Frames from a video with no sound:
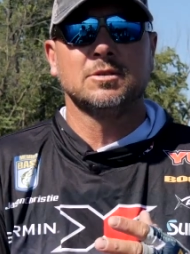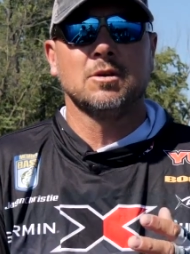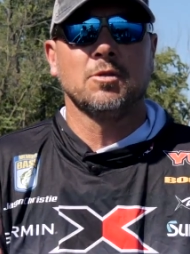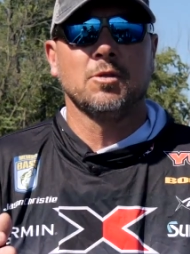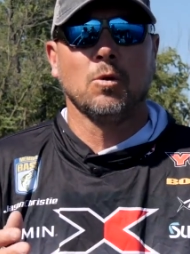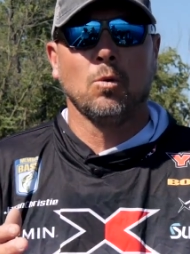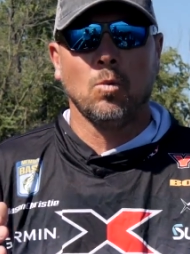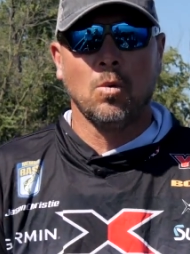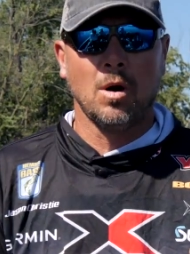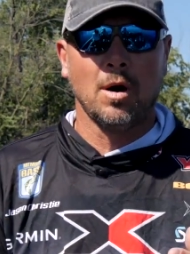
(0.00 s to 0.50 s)
on the
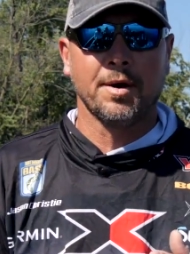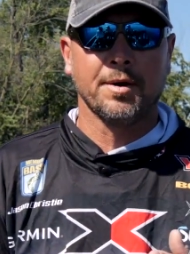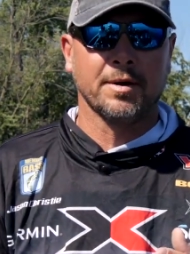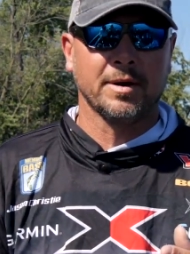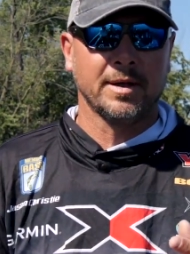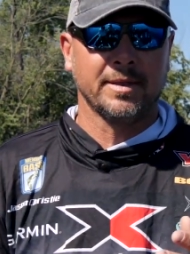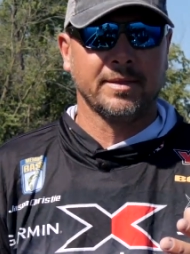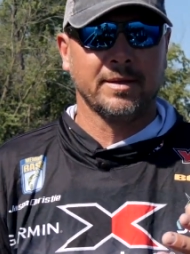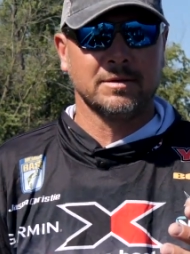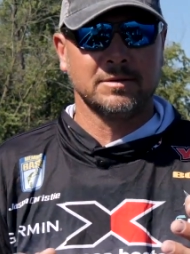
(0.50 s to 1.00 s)
water,
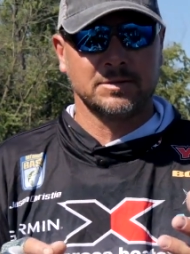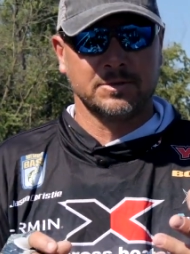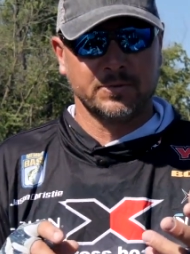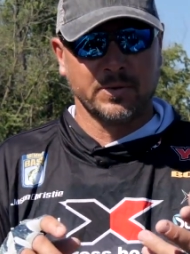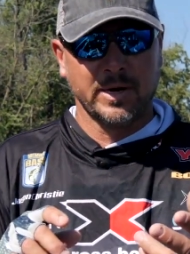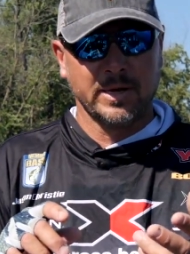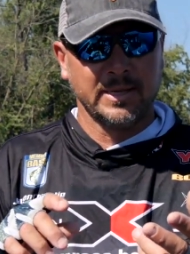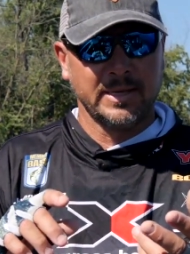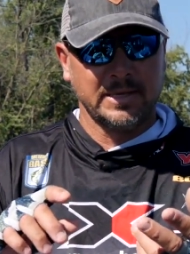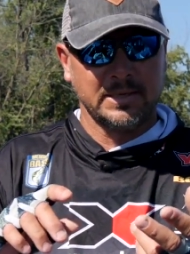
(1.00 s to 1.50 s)
and there's
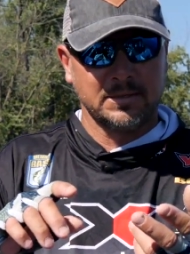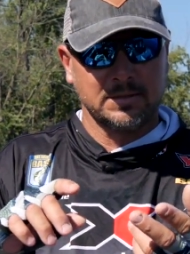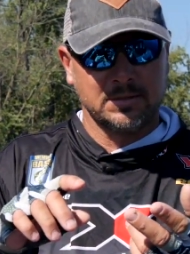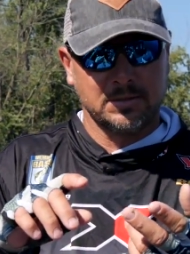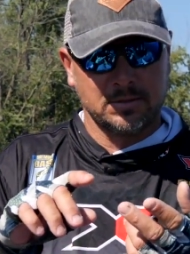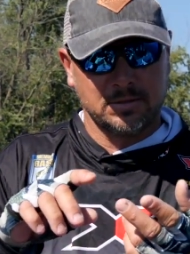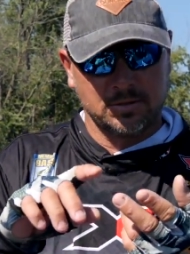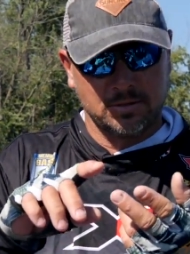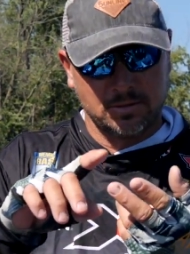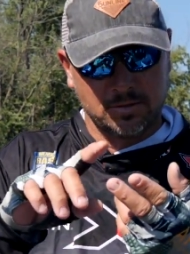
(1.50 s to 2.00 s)
really
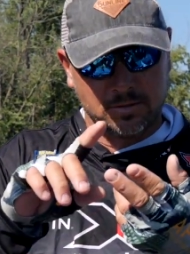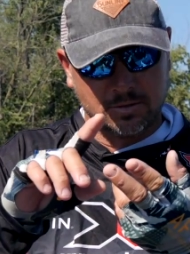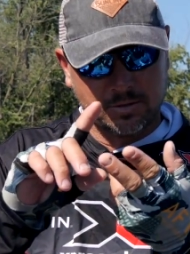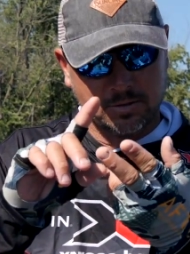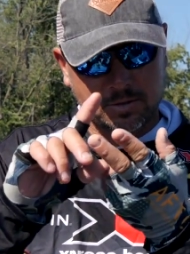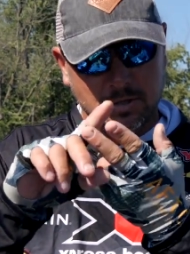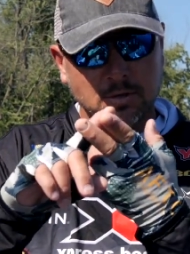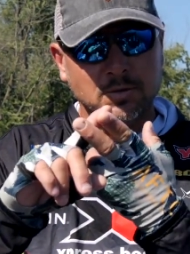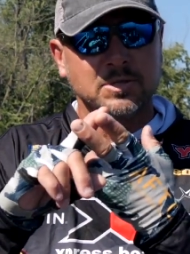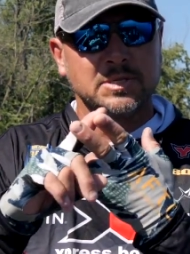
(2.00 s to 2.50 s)

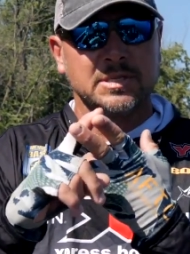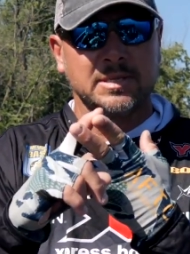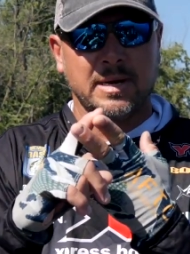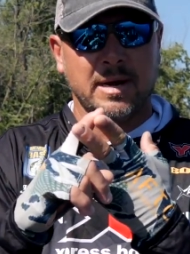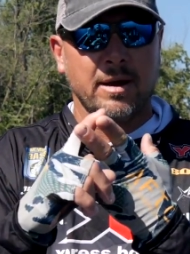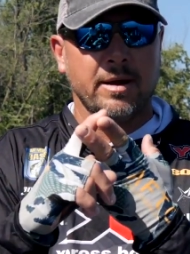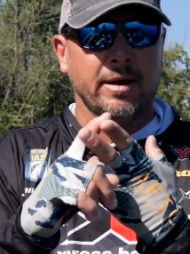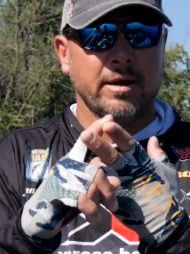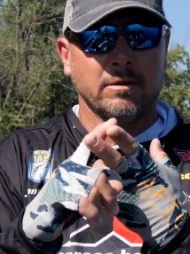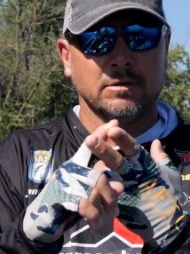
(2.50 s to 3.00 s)
two
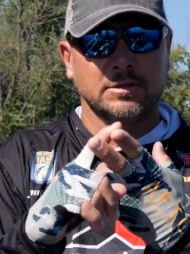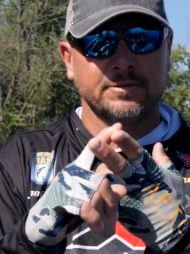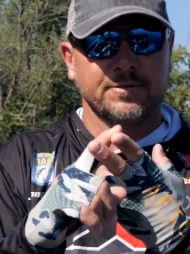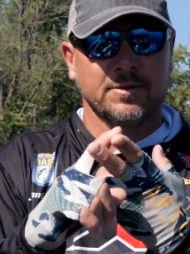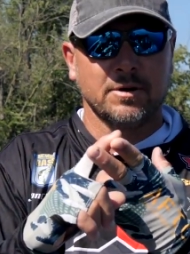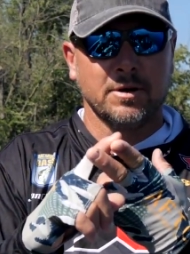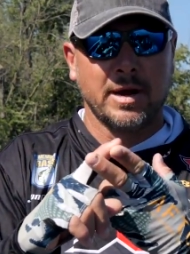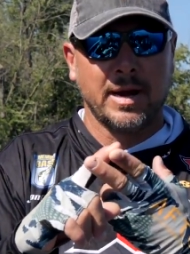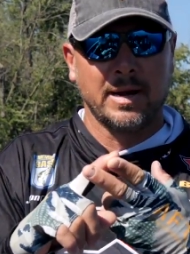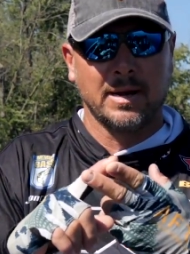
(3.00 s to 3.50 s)
scenarios for
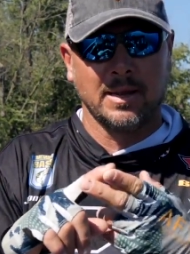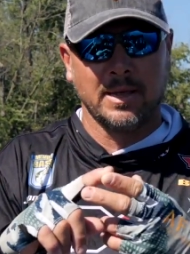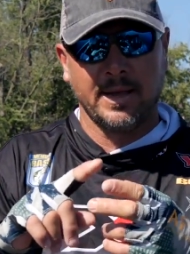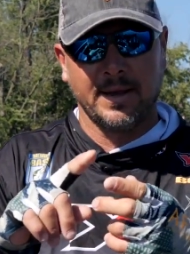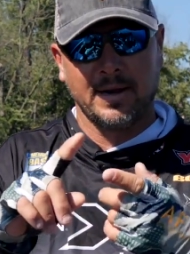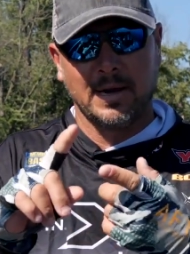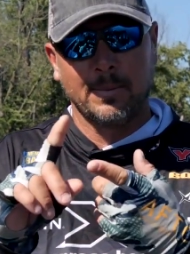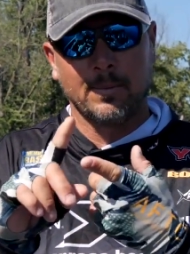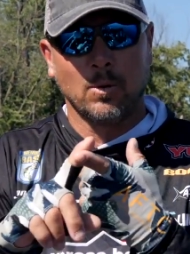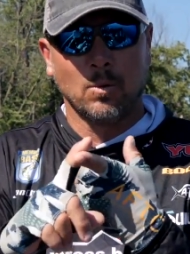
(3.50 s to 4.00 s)
Grand
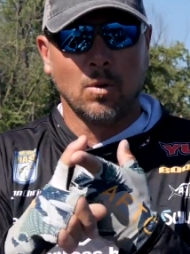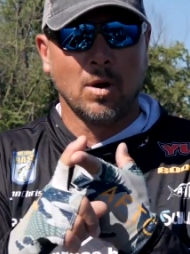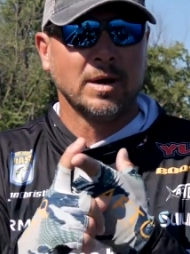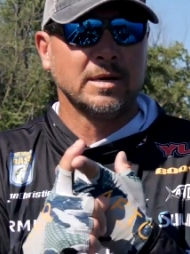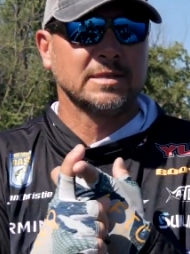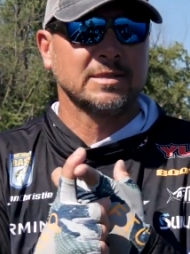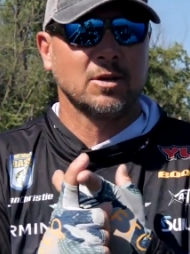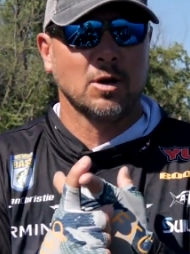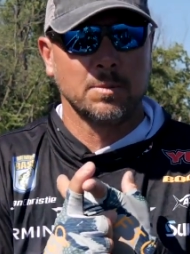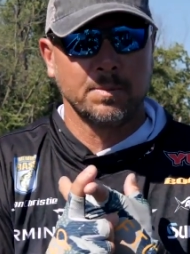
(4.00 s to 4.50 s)
Lake. Number one,
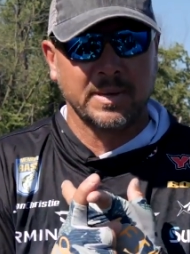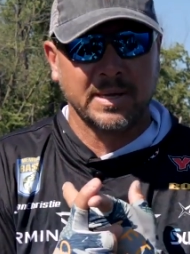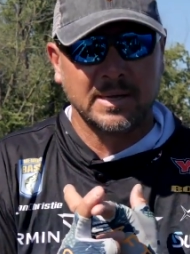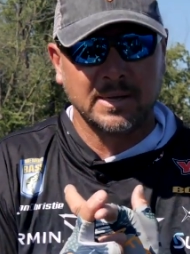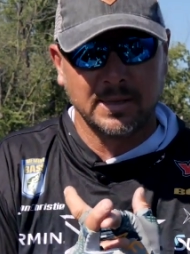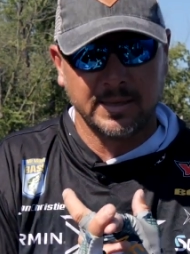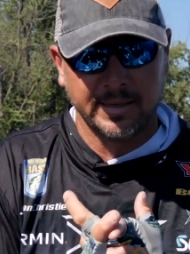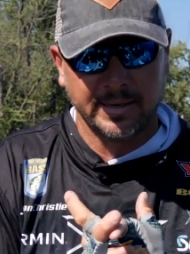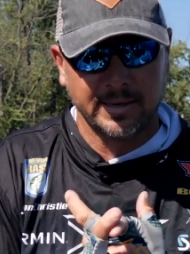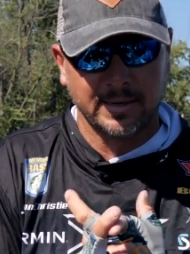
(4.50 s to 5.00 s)
it's going to be
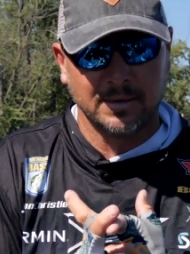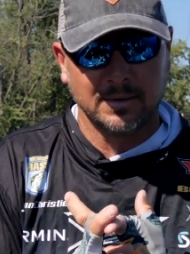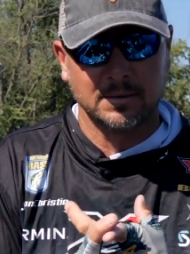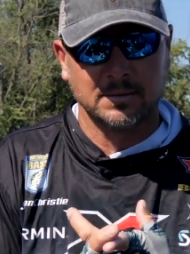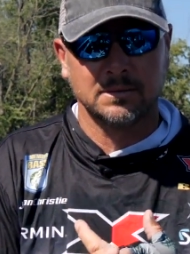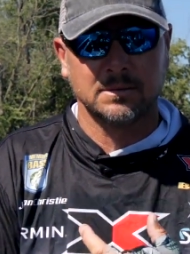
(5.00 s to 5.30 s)
clear.